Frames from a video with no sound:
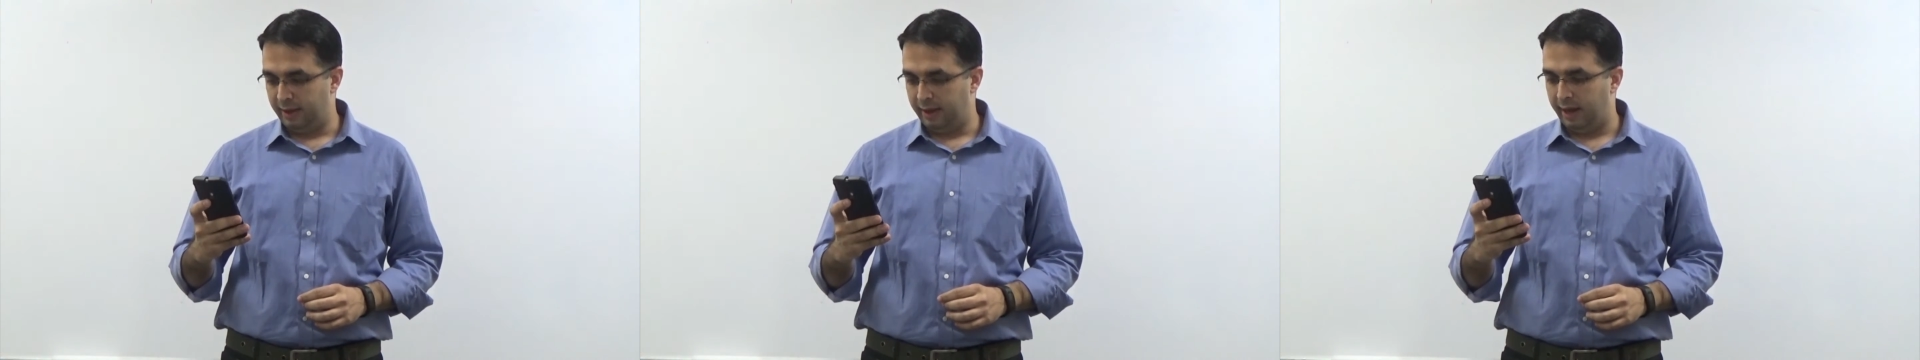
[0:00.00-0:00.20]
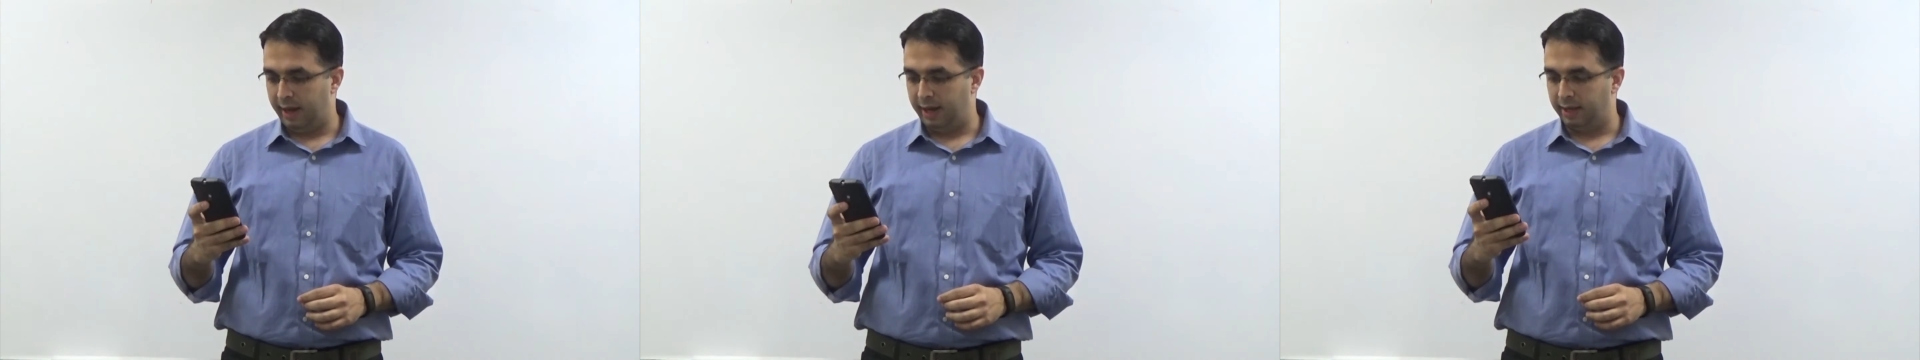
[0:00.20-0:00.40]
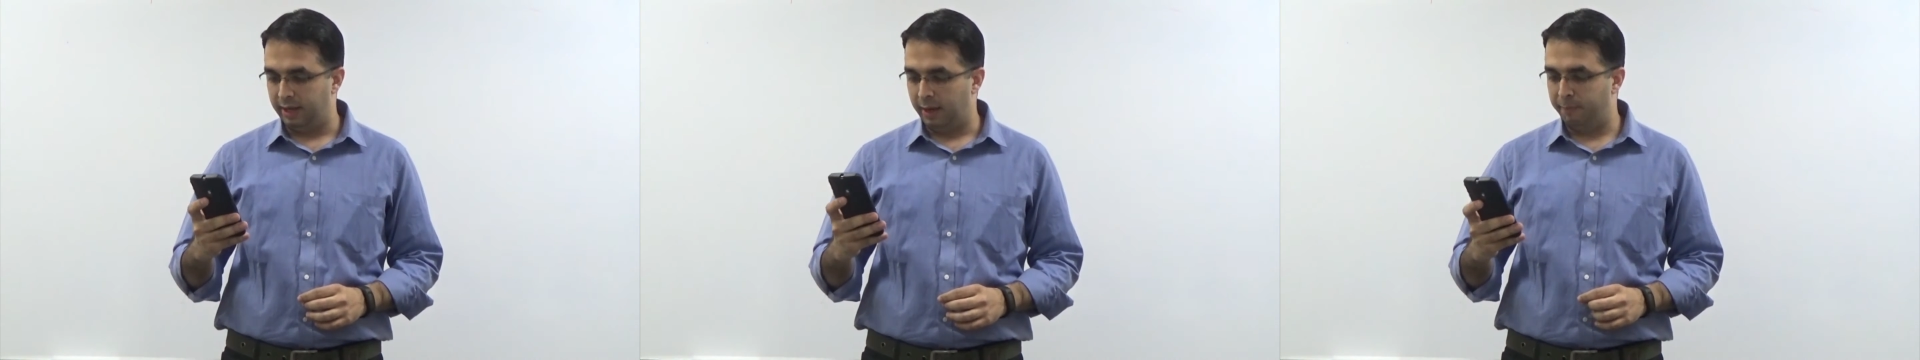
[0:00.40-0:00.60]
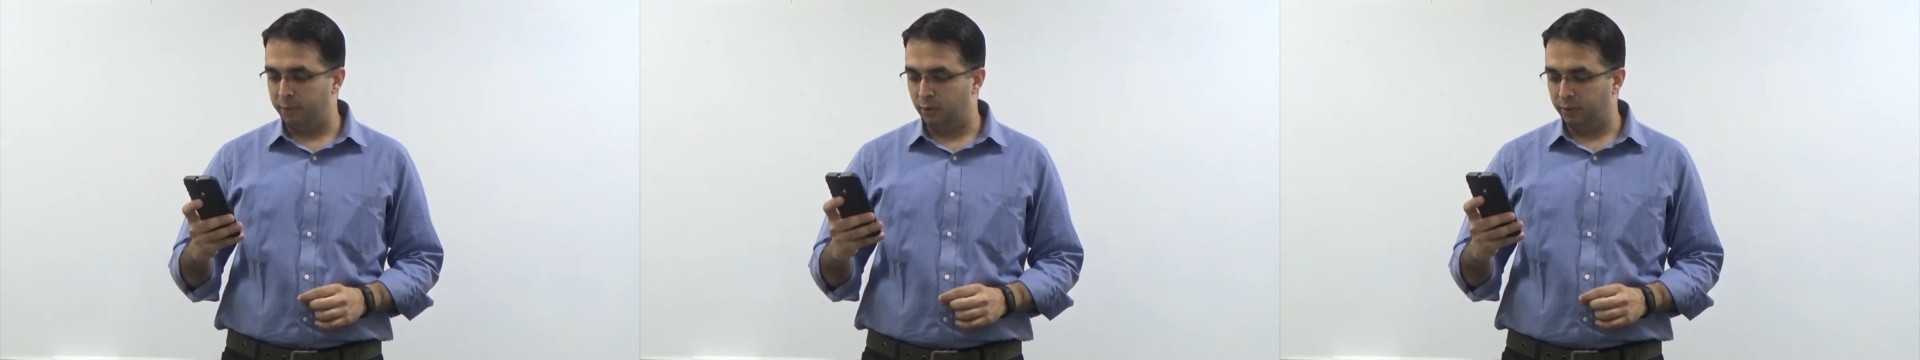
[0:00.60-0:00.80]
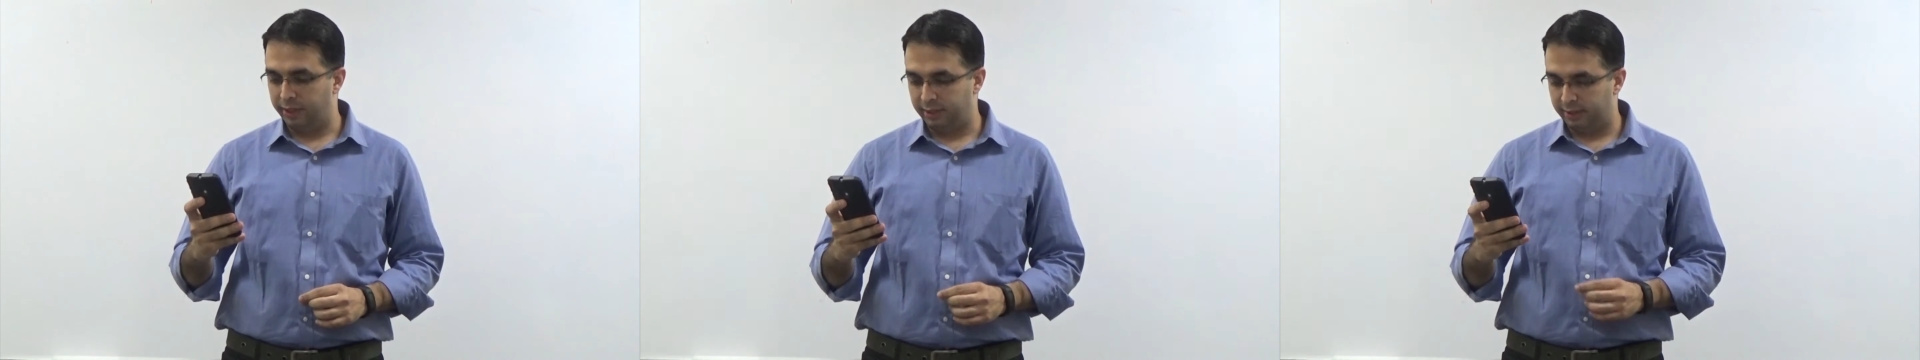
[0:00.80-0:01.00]
and
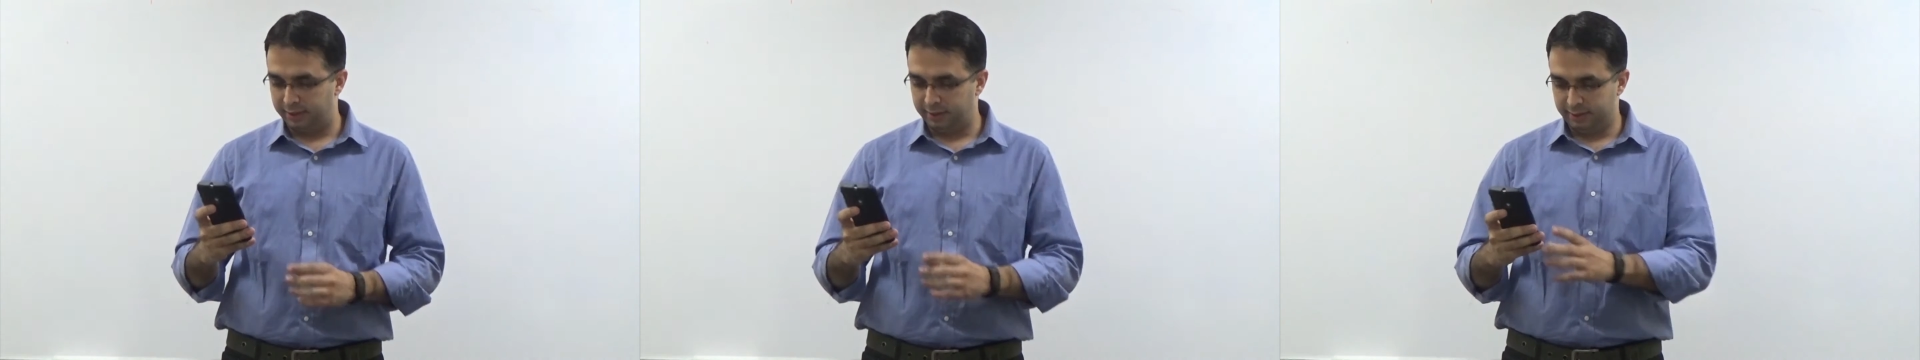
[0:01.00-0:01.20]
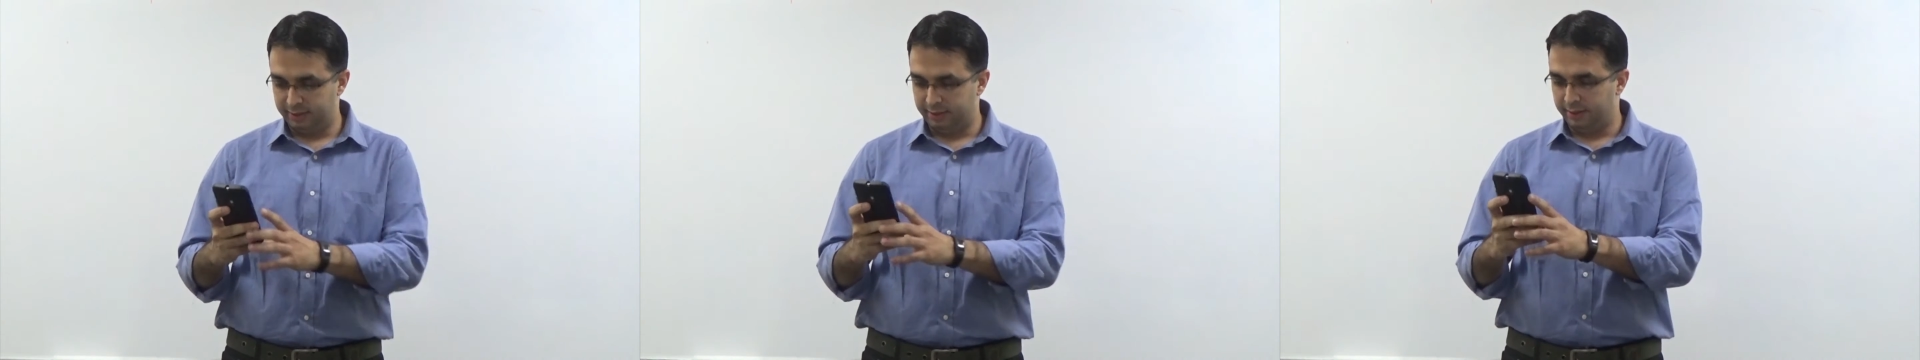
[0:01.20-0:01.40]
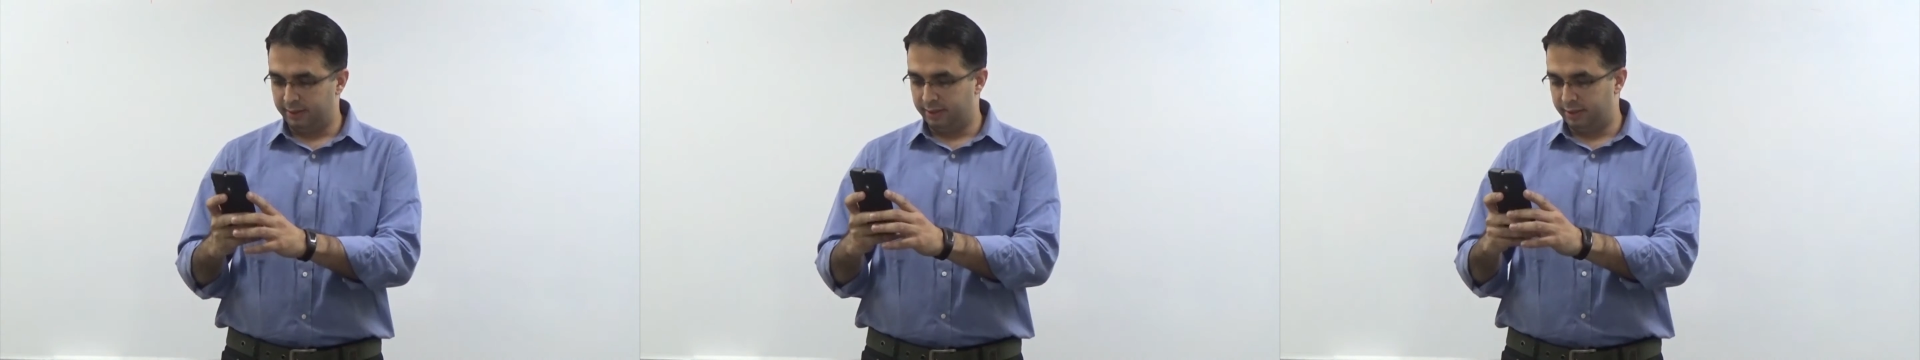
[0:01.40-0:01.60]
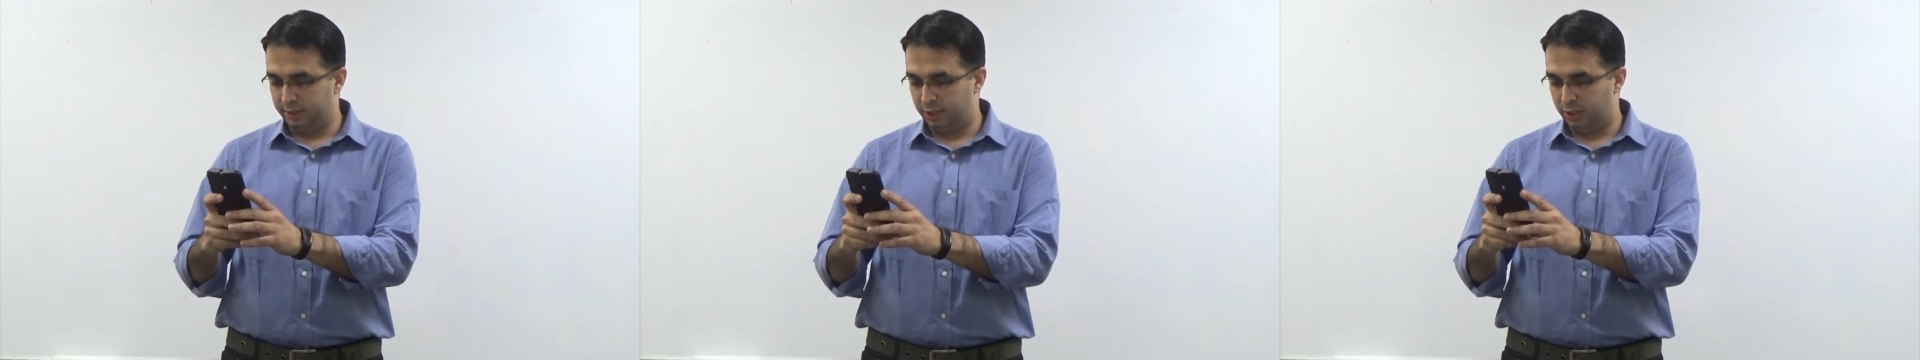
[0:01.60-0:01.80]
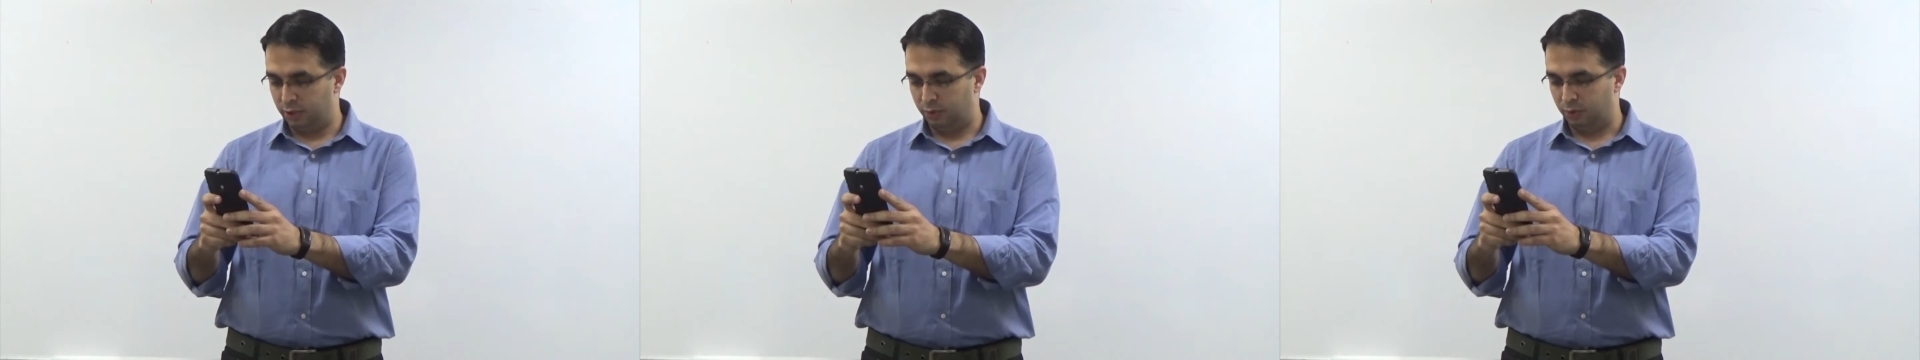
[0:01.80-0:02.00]
upload it
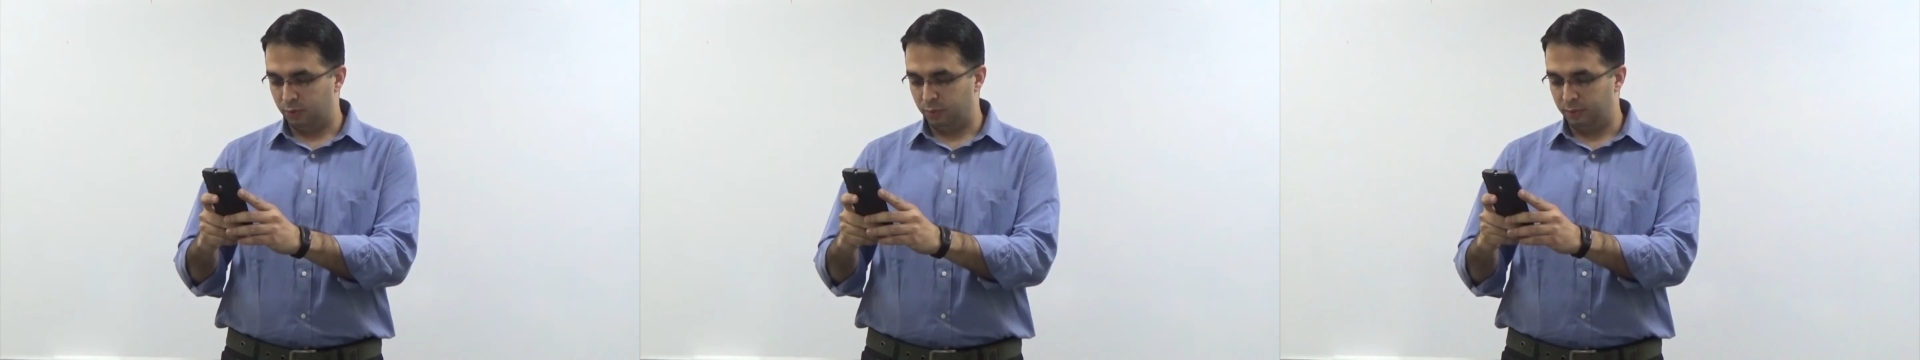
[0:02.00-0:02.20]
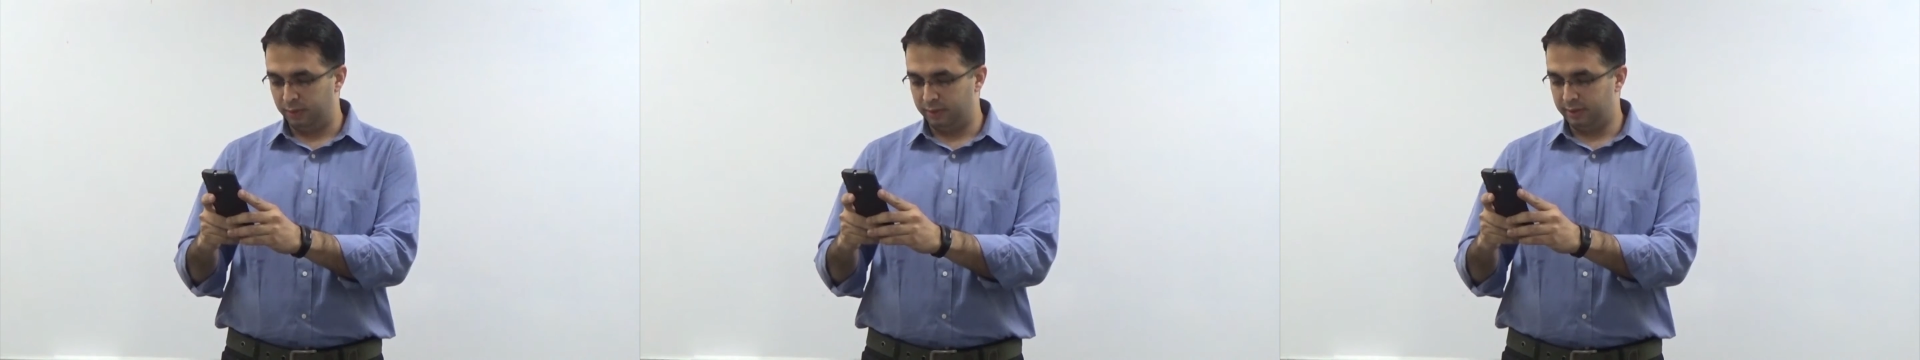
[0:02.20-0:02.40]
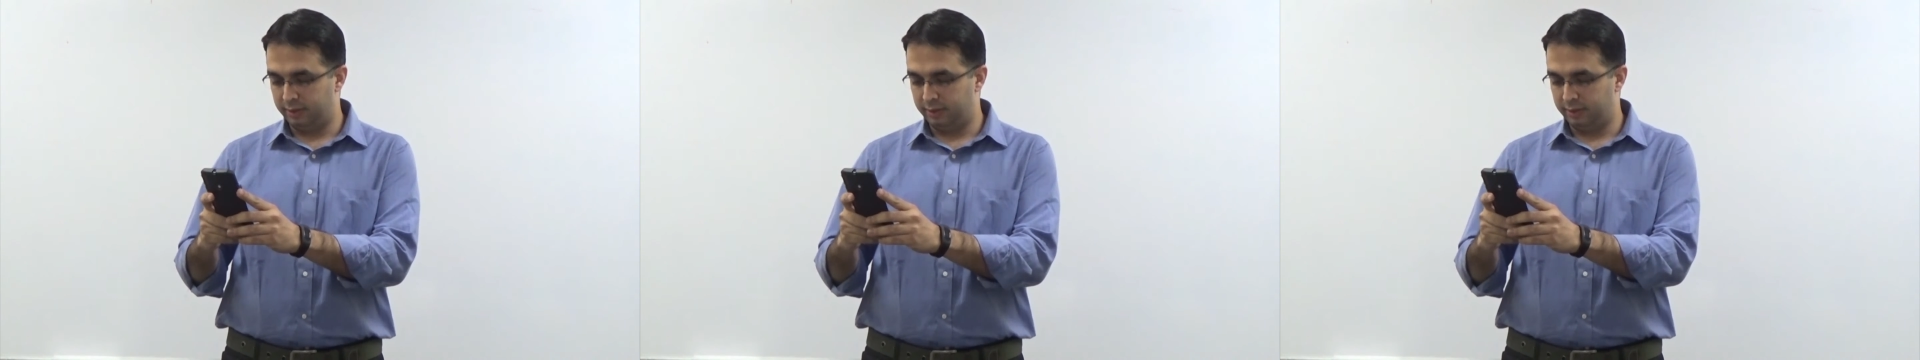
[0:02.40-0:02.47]
to